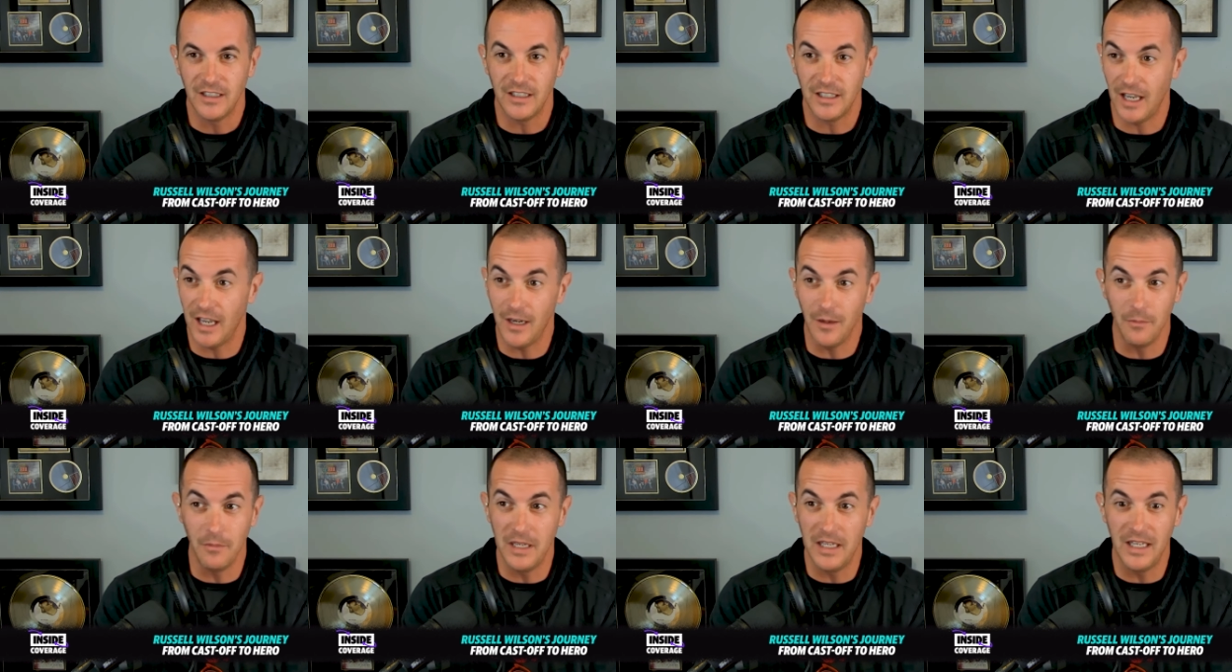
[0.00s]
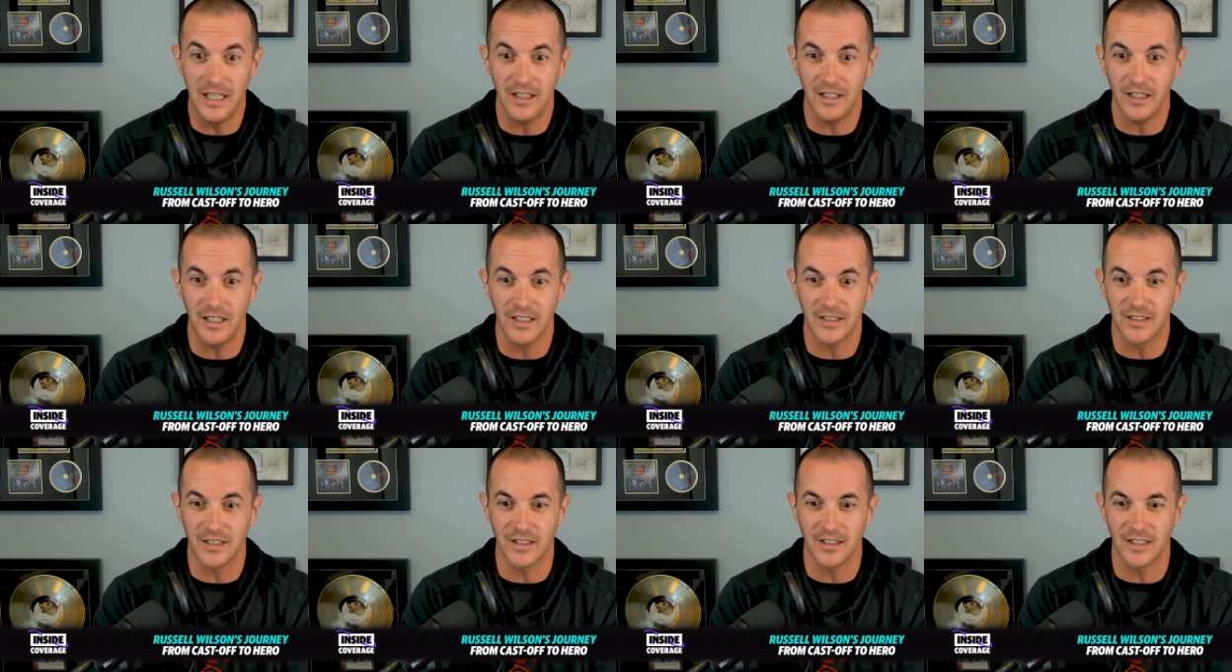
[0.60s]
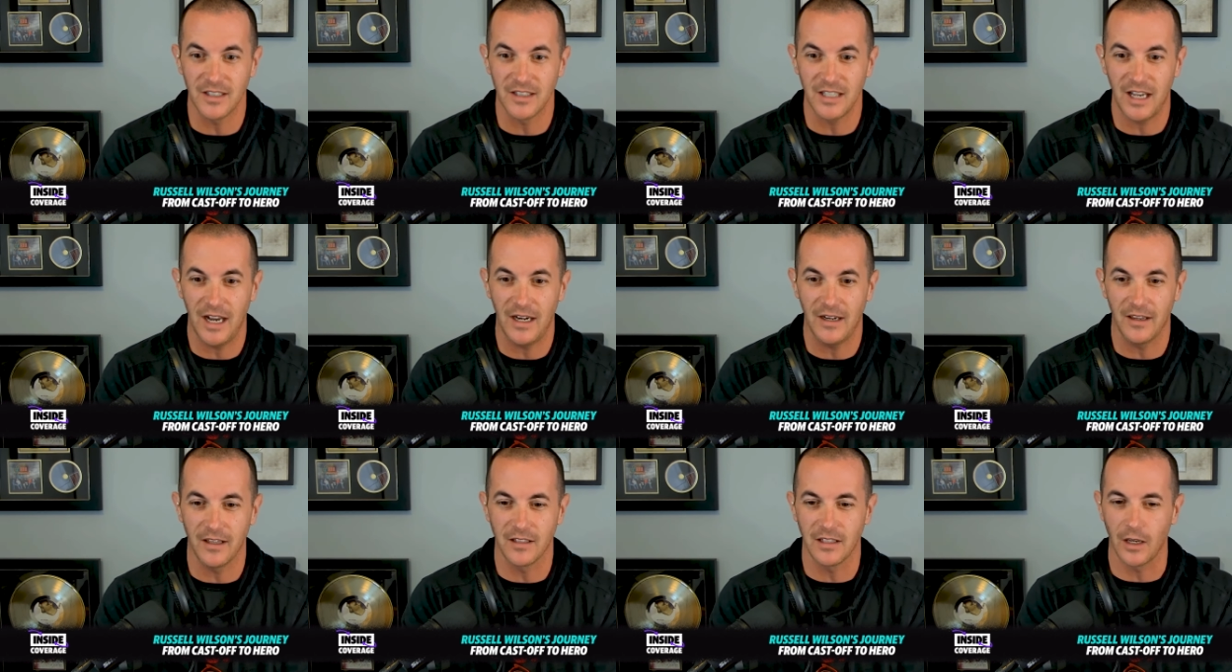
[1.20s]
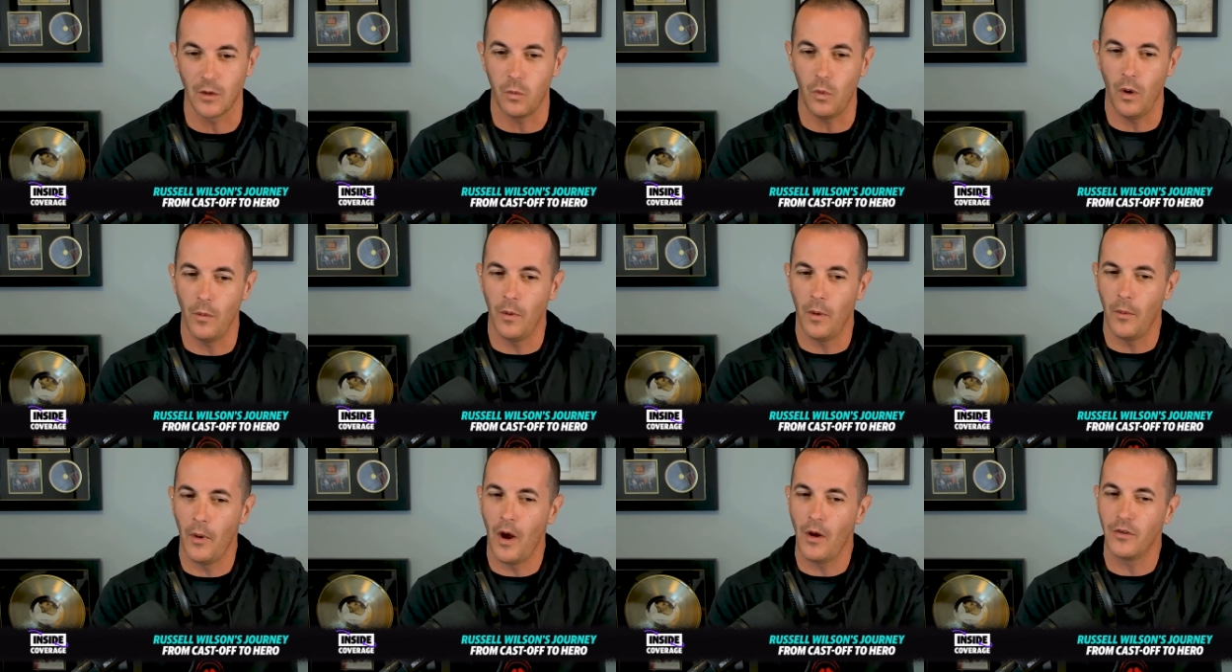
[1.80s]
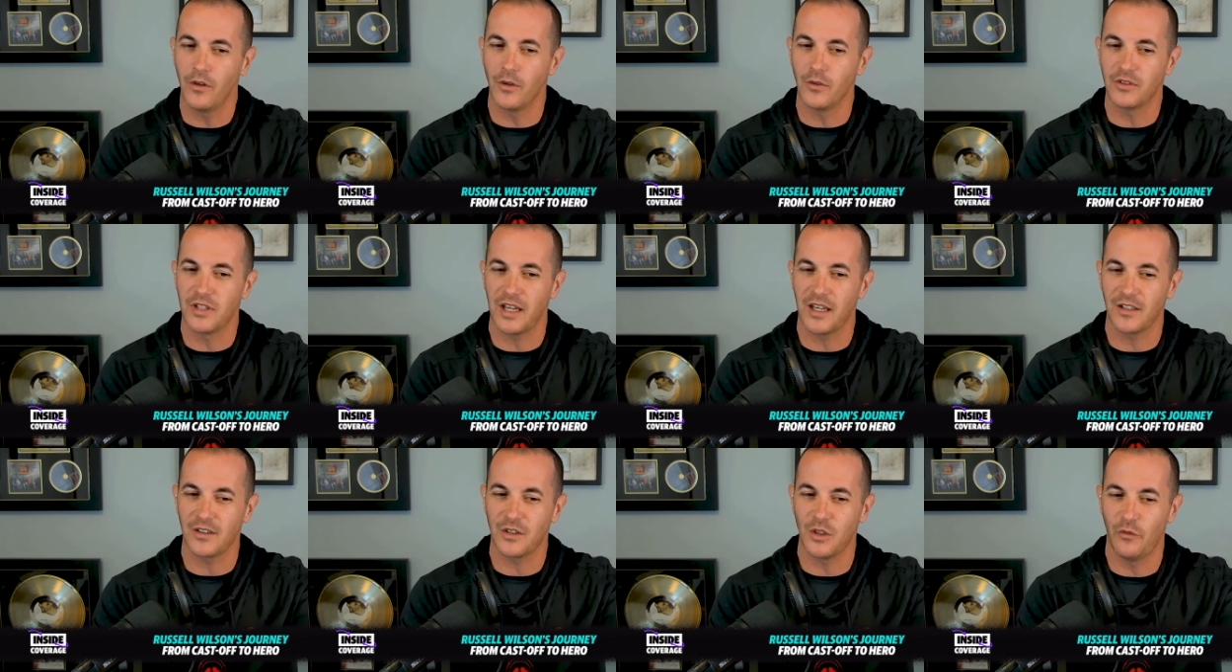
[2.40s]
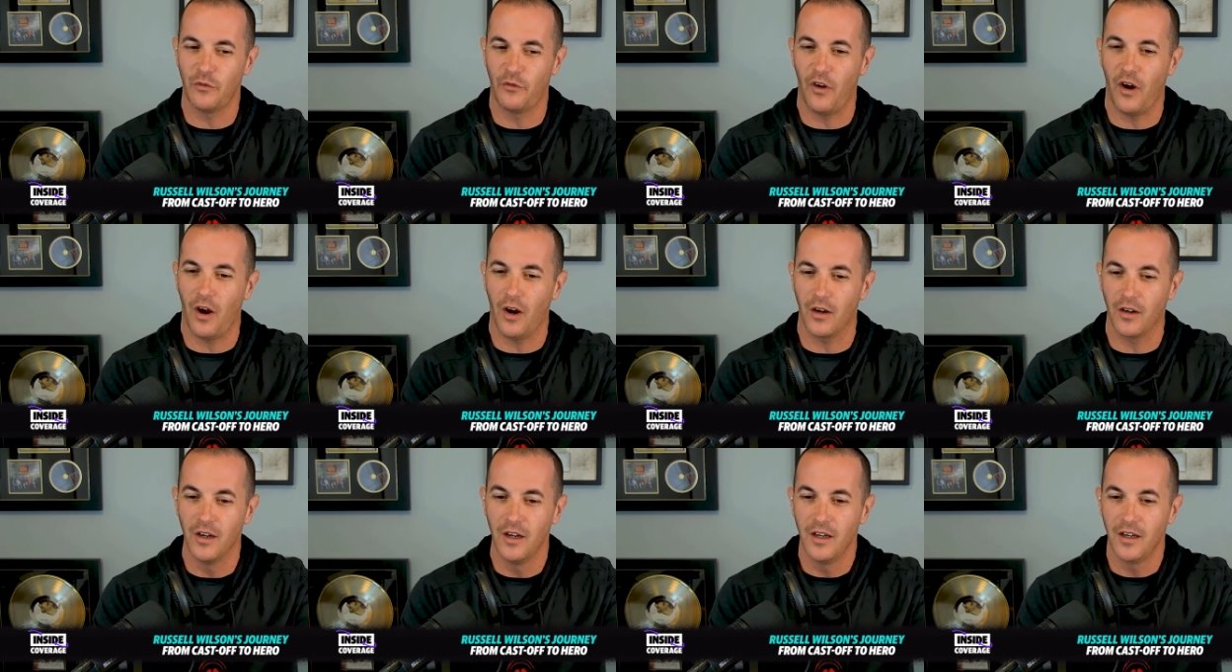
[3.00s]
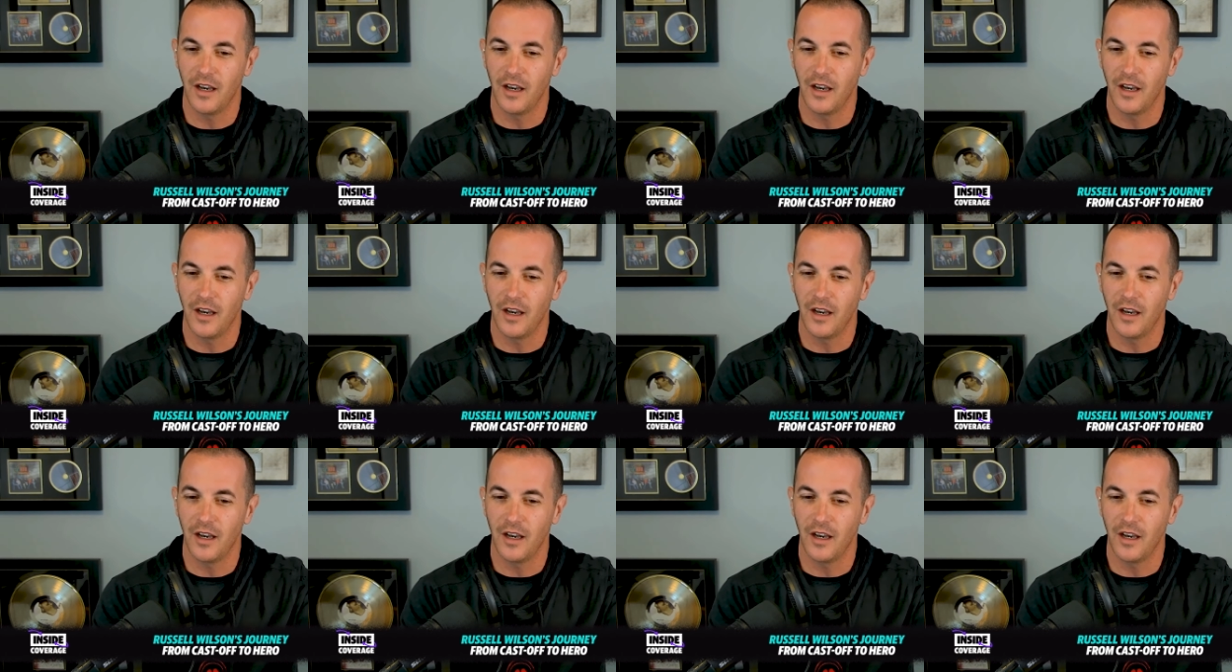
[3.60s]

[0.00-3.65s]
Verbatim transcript: and immediately it's a society that's like, whoa, whoa, whoa, don't take it too far.